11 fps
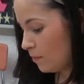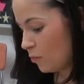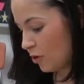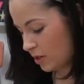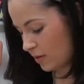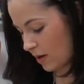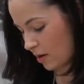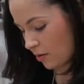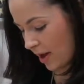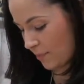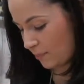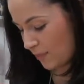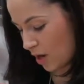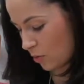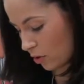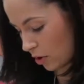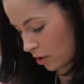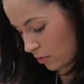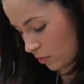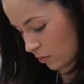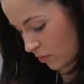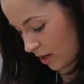Point to it. Okay. We're going
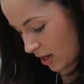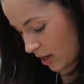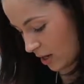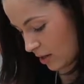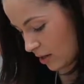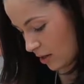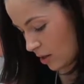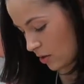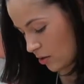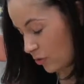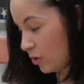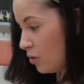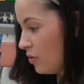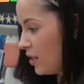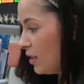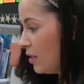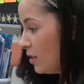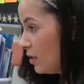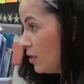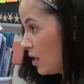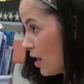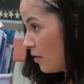to read those 2 sentences
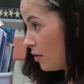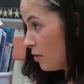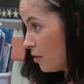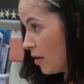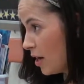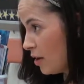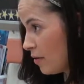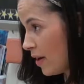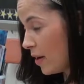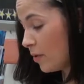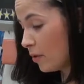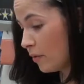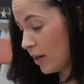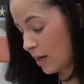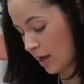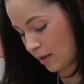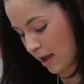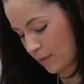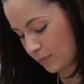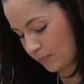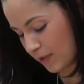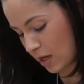together. All right? You ready? We're going to read it out loud.